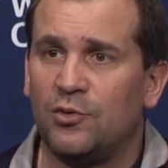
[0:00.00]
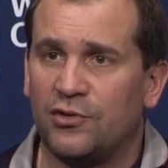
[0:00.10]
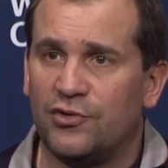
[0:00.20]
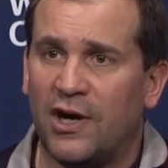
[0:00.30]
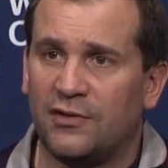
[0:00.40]
to
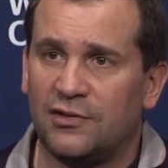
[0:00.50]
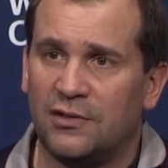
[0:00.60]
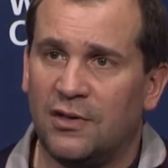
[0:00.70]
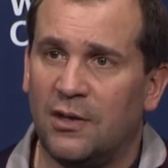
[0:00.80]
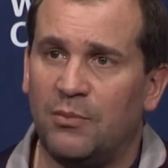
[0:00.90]
address
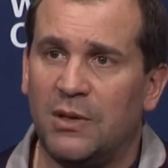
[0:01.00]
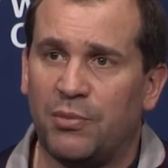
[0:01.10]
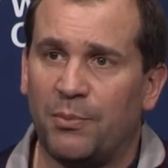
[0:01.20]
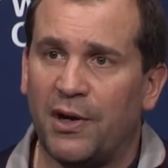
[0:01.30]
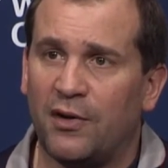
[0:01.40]
and, and, be
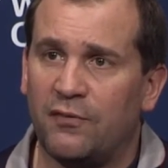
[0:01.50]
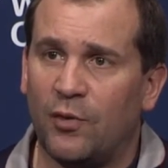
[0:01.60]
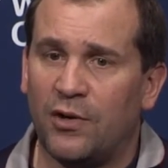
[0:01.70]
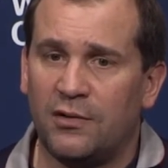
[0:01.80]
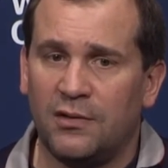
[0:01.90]
prepared
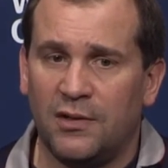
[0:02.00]
for.